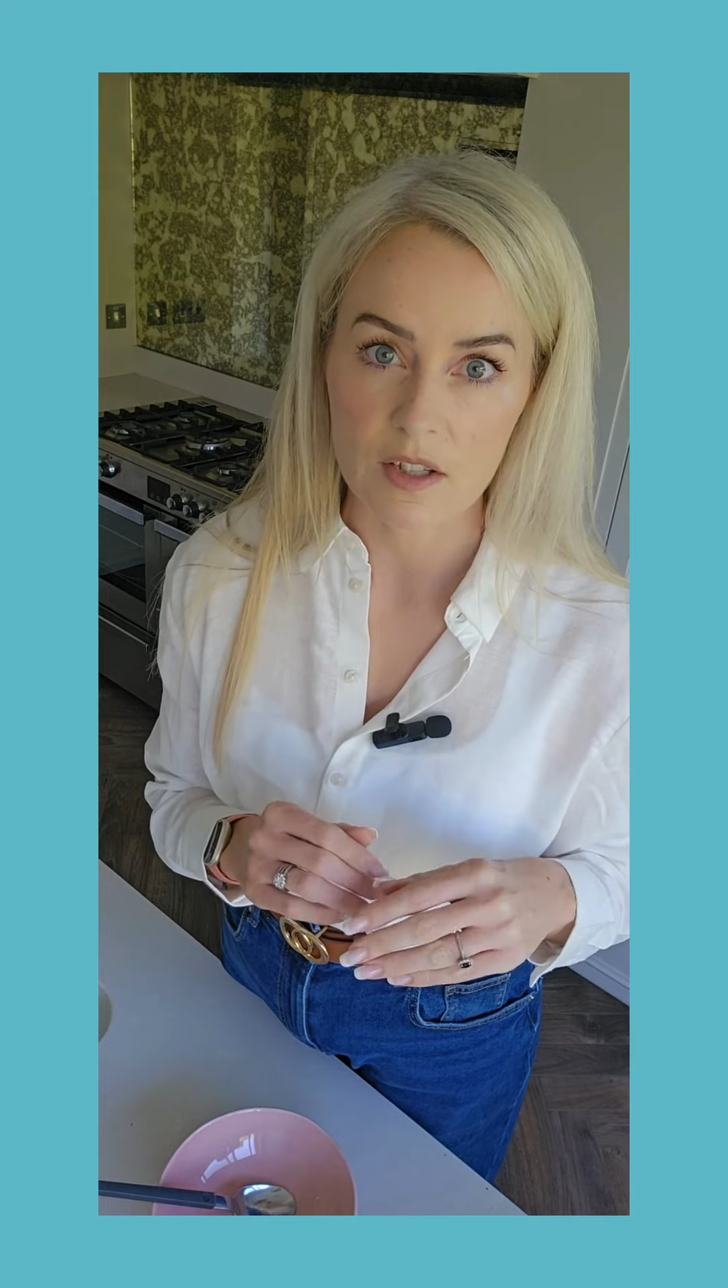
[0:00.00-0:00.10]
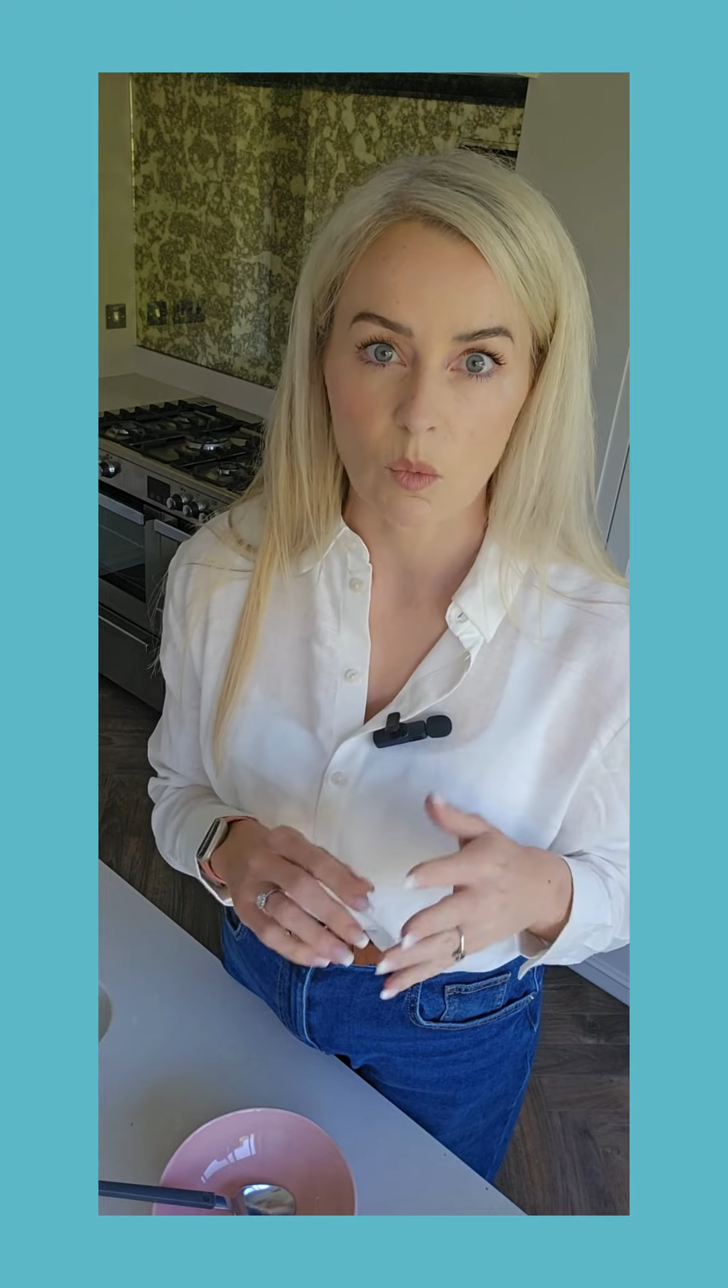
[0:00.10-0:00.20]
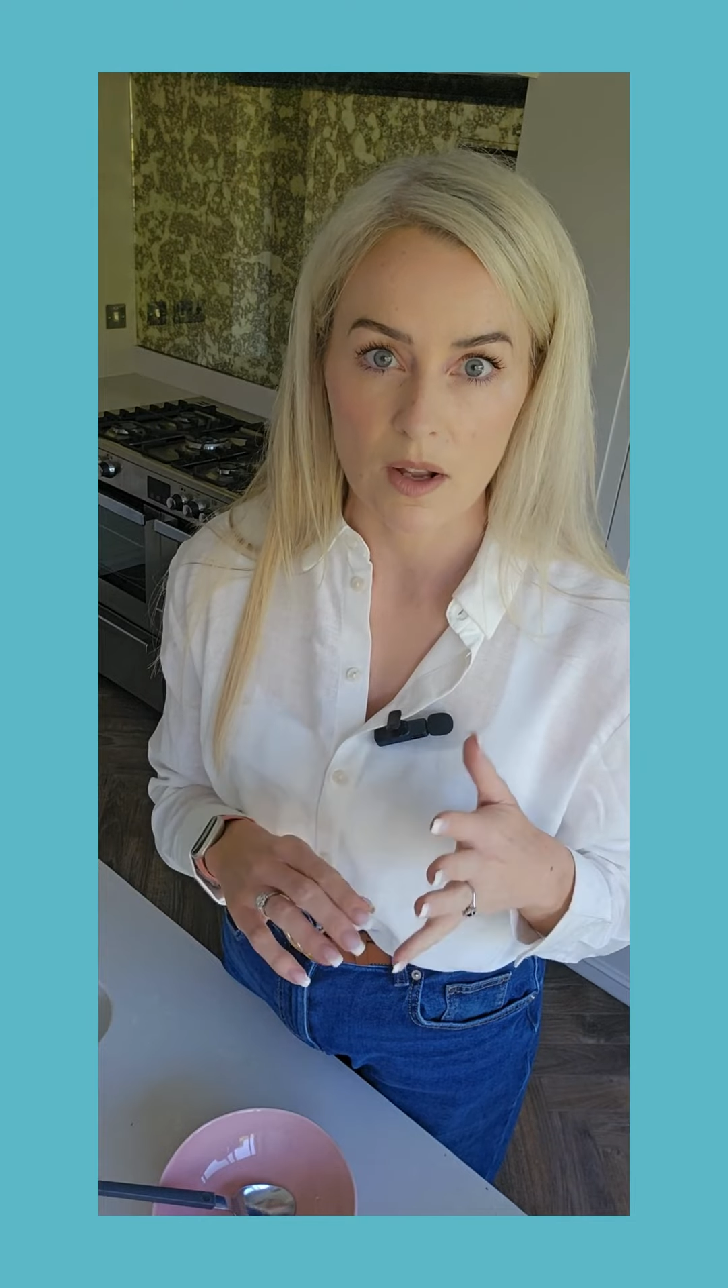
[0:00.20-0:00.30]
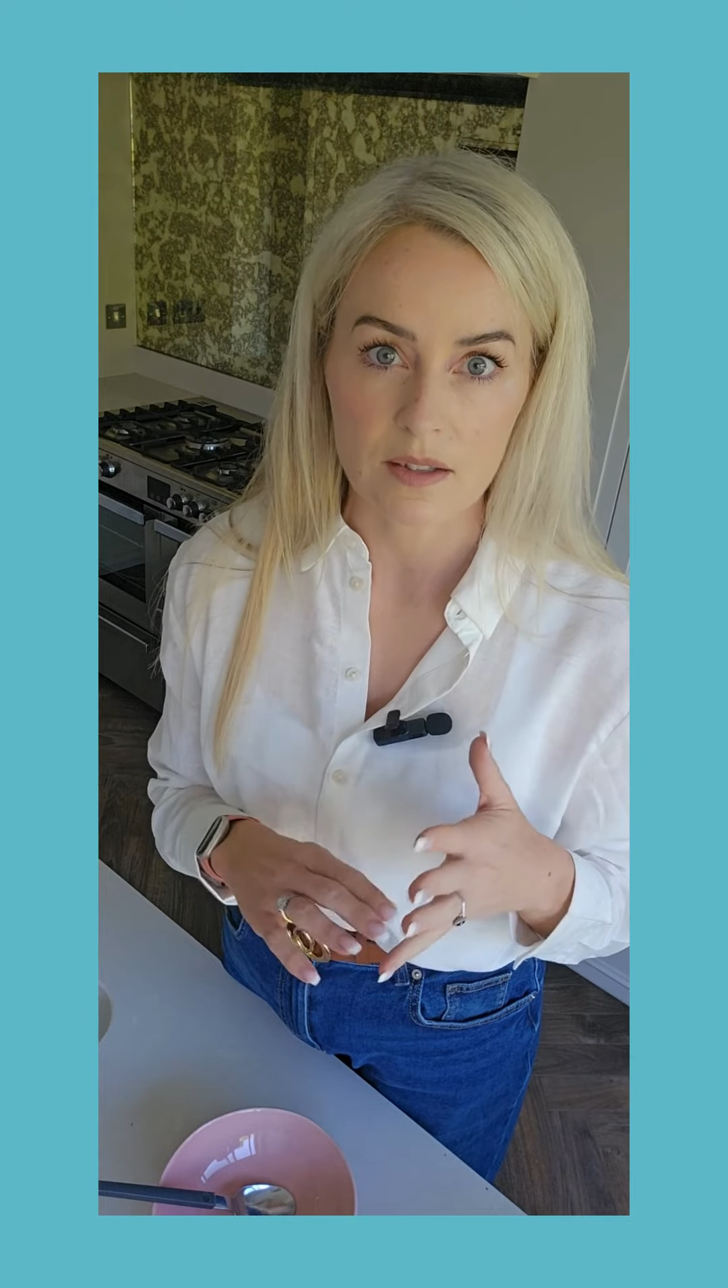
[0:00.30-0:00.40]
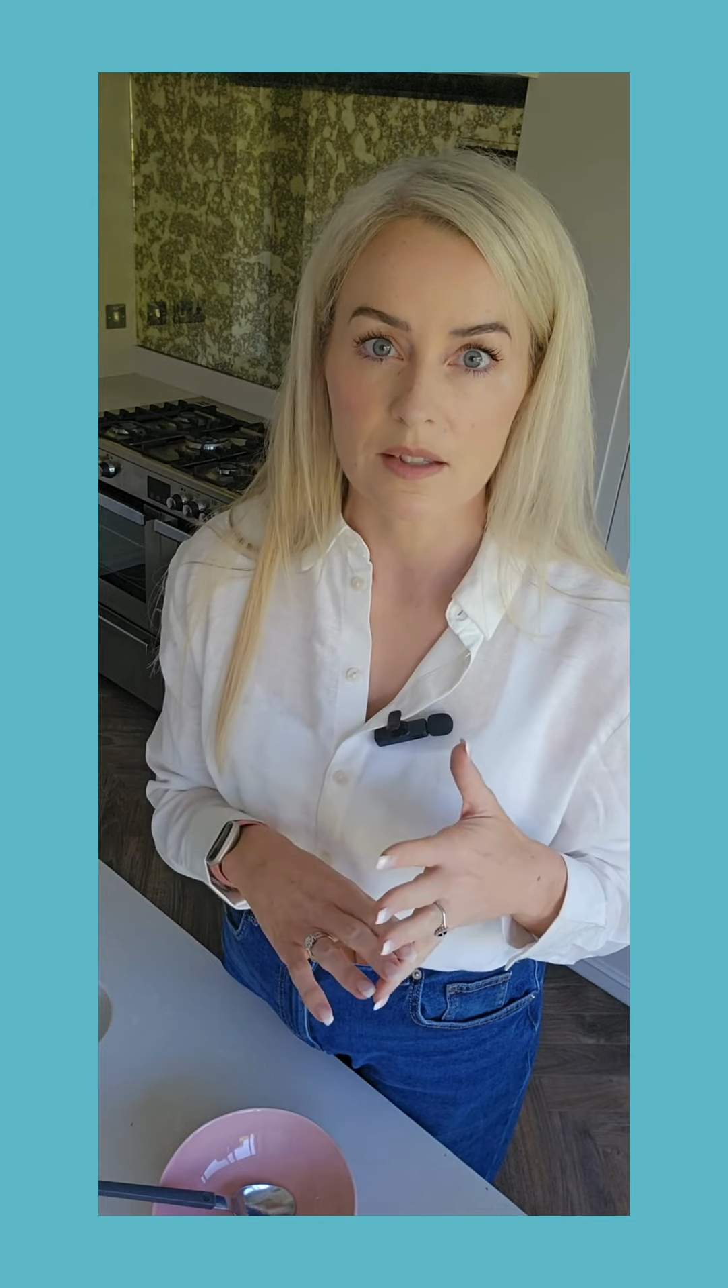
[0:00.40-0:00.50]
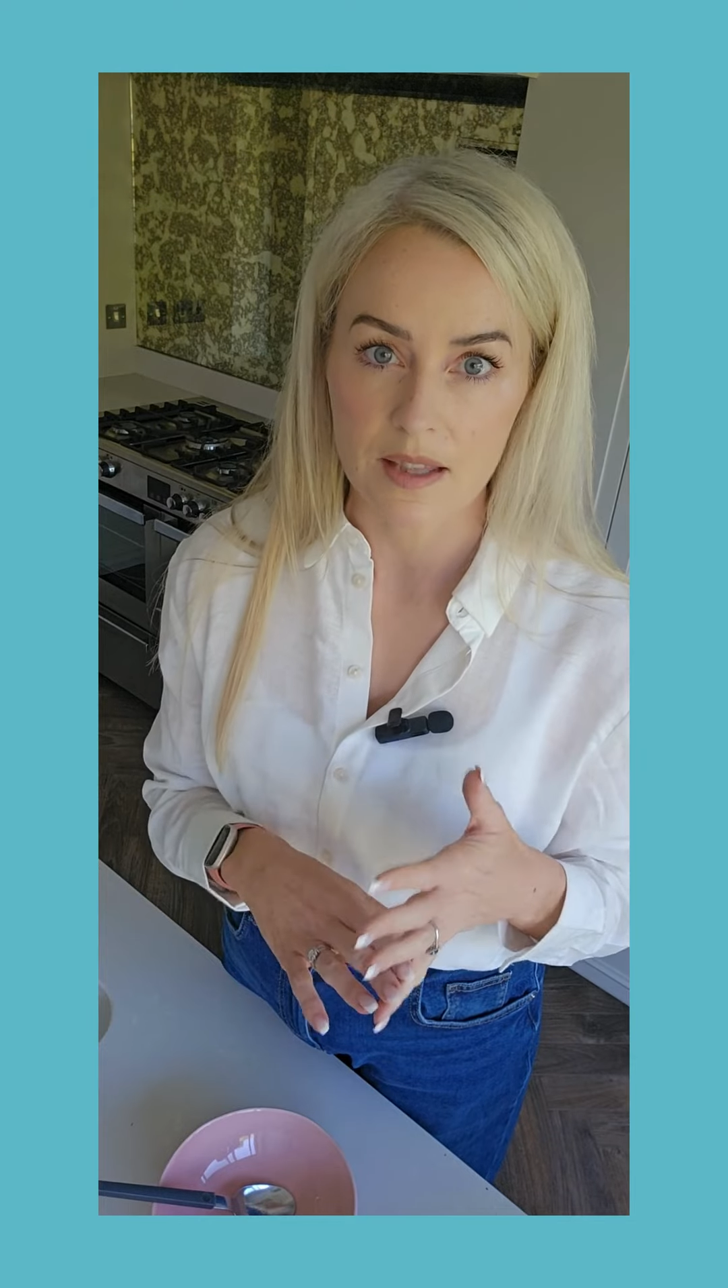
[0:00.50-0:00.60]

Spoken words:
So what's